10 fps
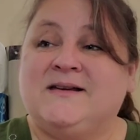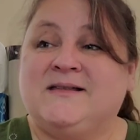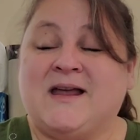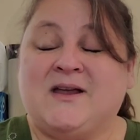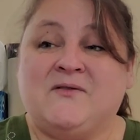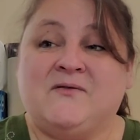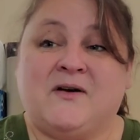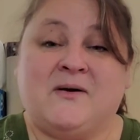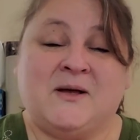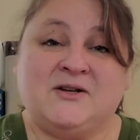Thank you
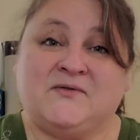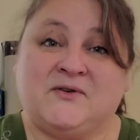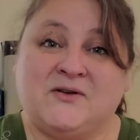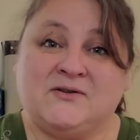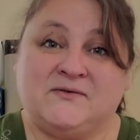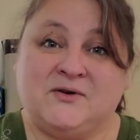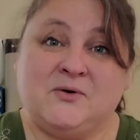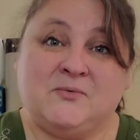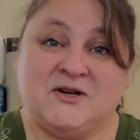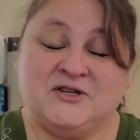very much for those of you
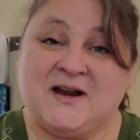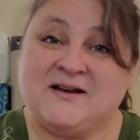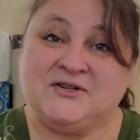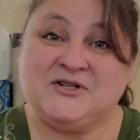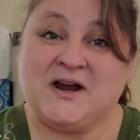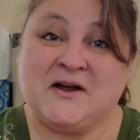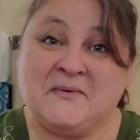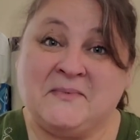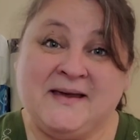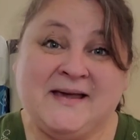who reached out to check
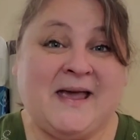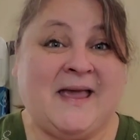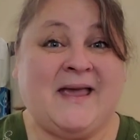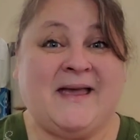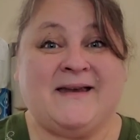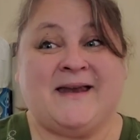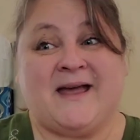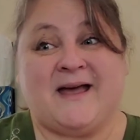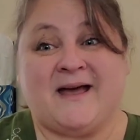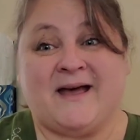on me and
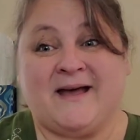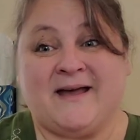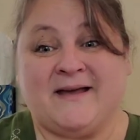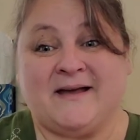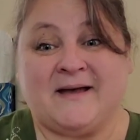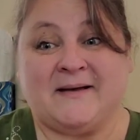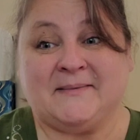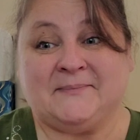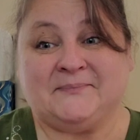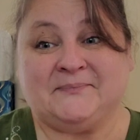I uh,
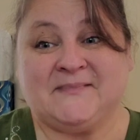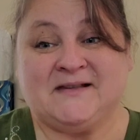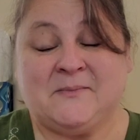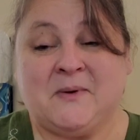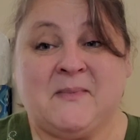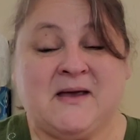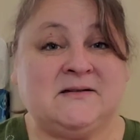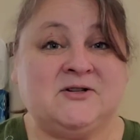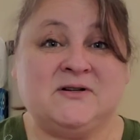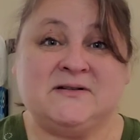sent me
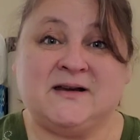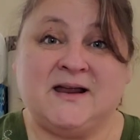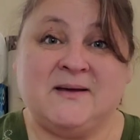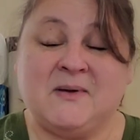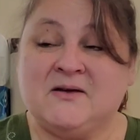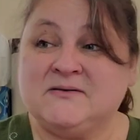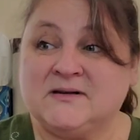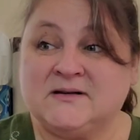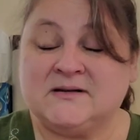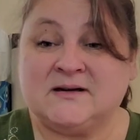messages and emails
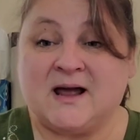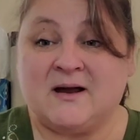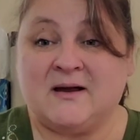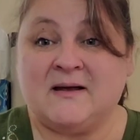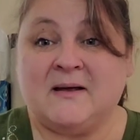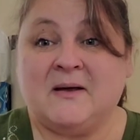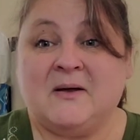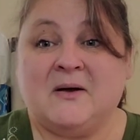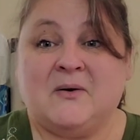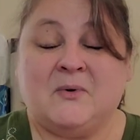and I
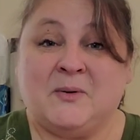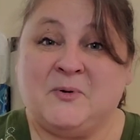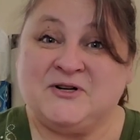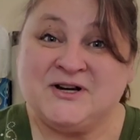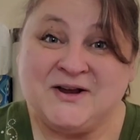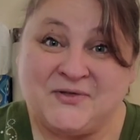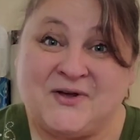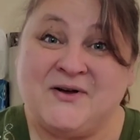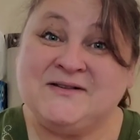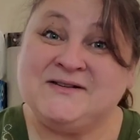really appreciate your
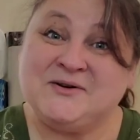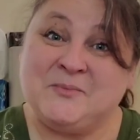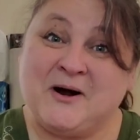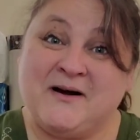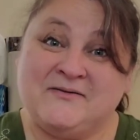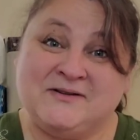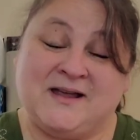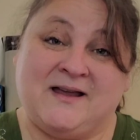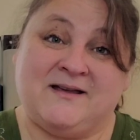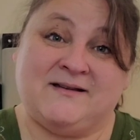thoughts and your prayers
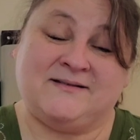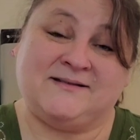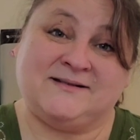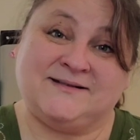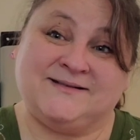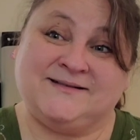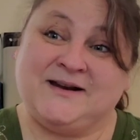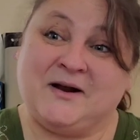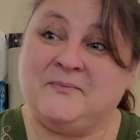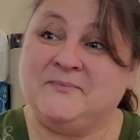and
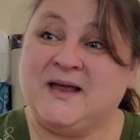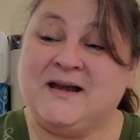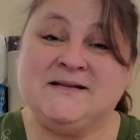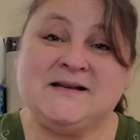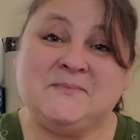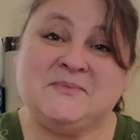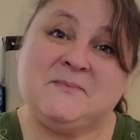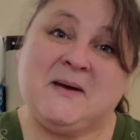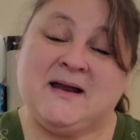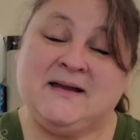you know anytime
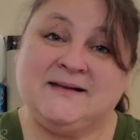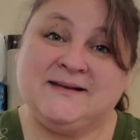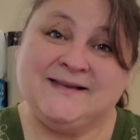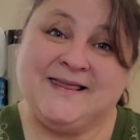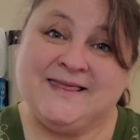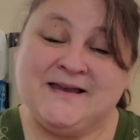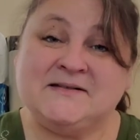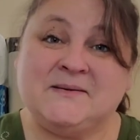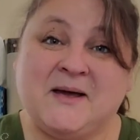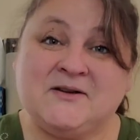somebody
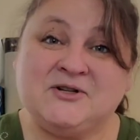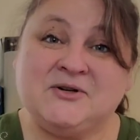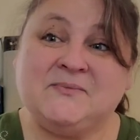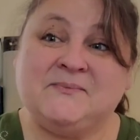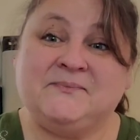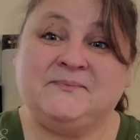thinks about you